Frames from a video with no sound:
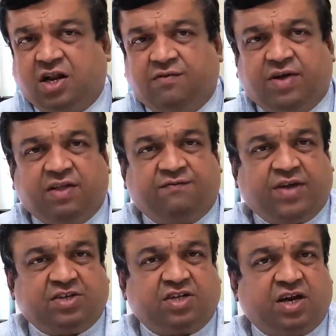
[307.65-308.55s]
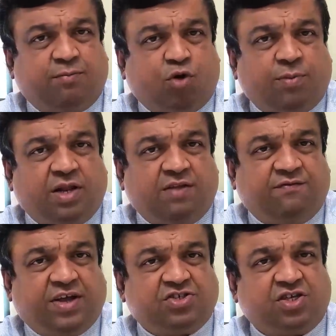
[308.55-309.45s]
a liver infection, an abdominal
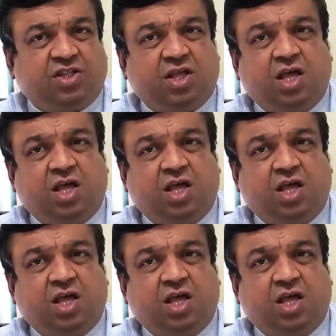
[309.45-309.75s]
infection,